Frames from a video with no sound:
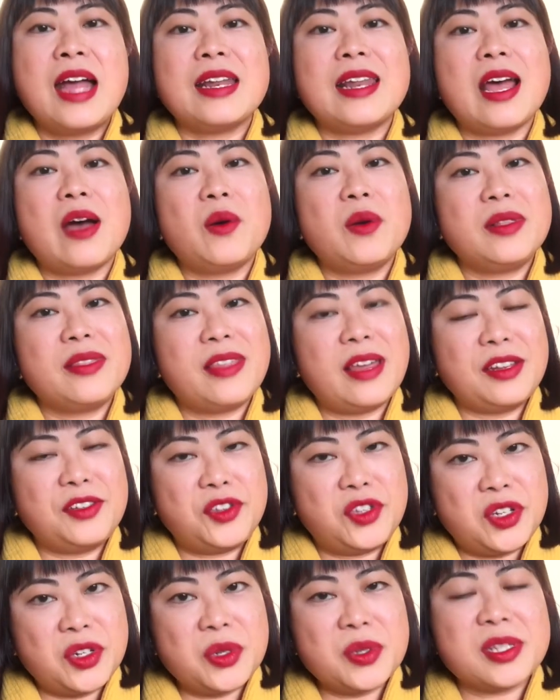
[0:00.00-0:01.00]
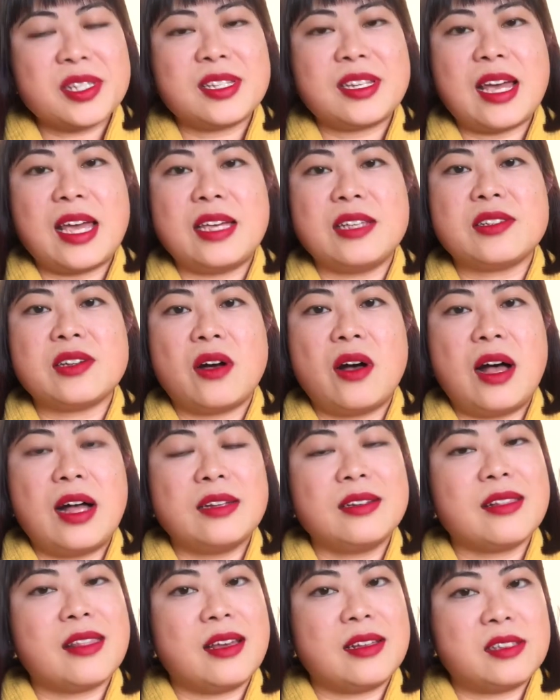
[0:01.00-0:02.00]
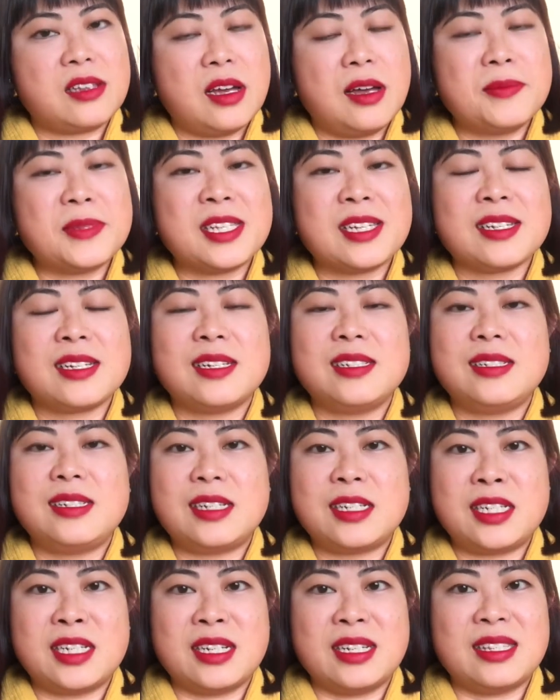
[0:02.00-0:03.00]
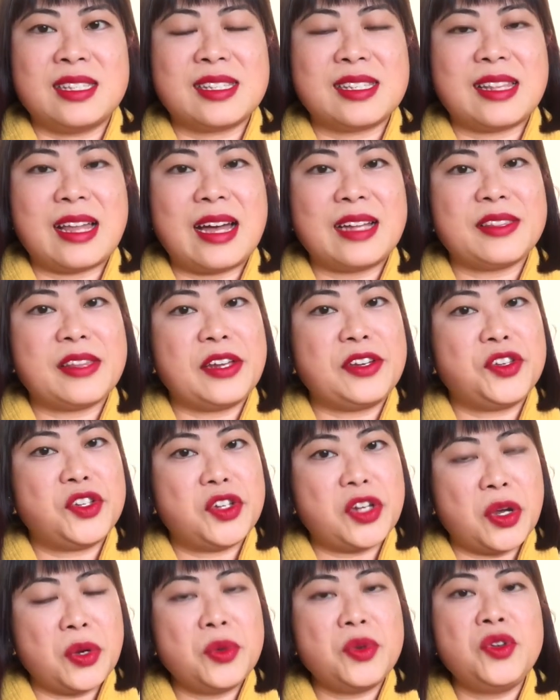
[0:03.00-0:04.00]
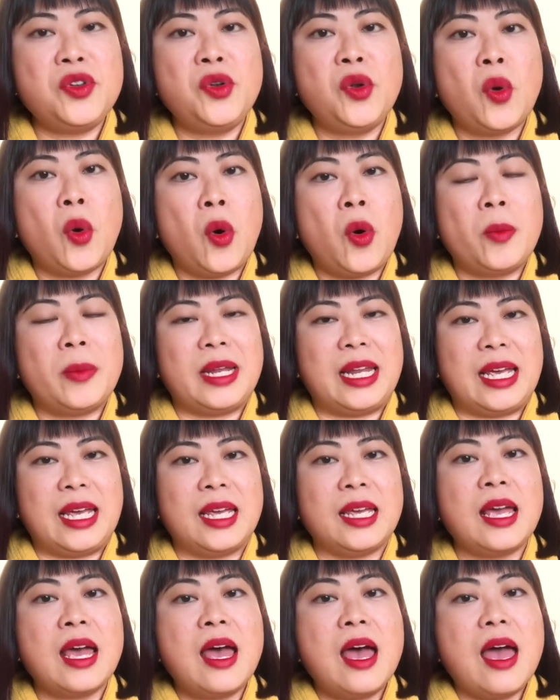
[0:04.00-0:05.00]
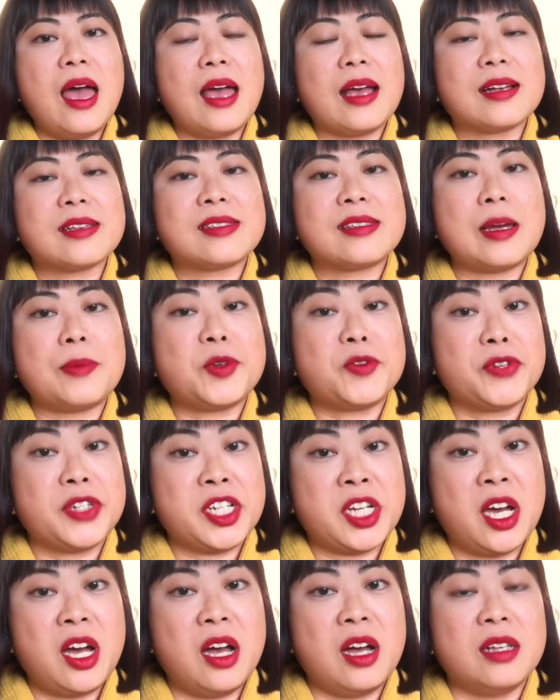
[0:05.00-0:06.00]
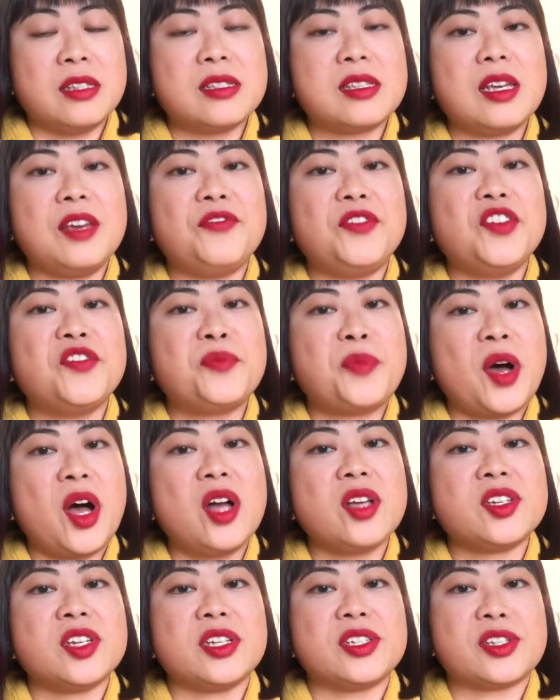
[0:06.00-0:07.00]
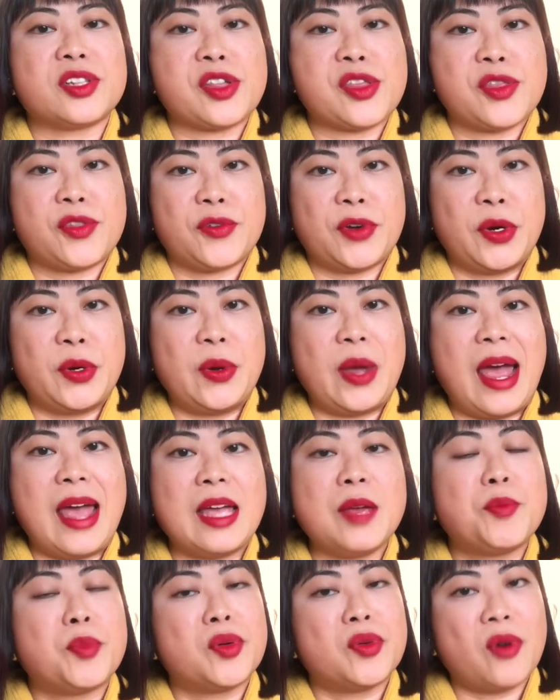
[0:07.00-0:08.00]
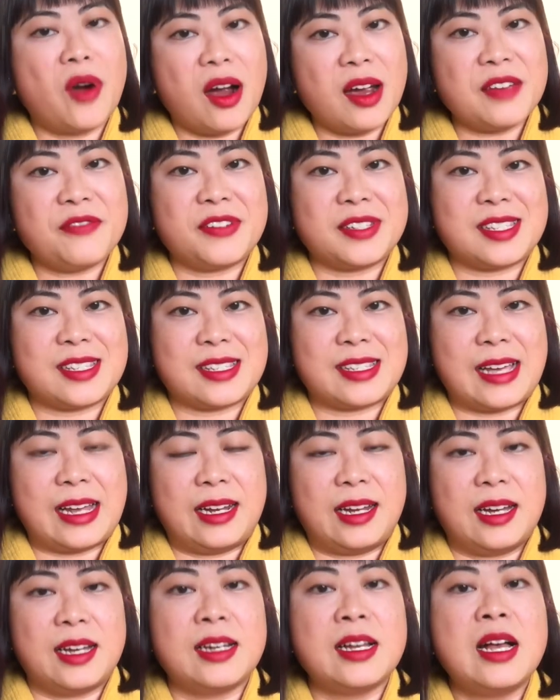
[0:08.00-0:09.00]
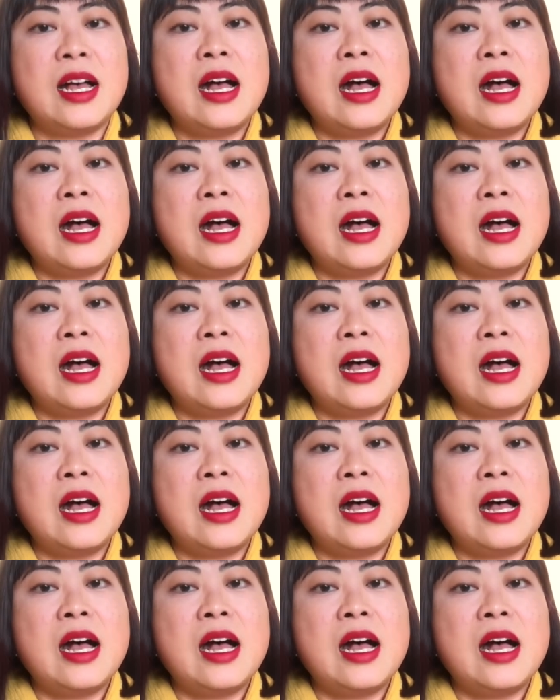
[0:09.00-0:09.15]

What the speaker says: Now, they do state under their terms and conditions that they don't normally accept returns if you've purchased through a private seller,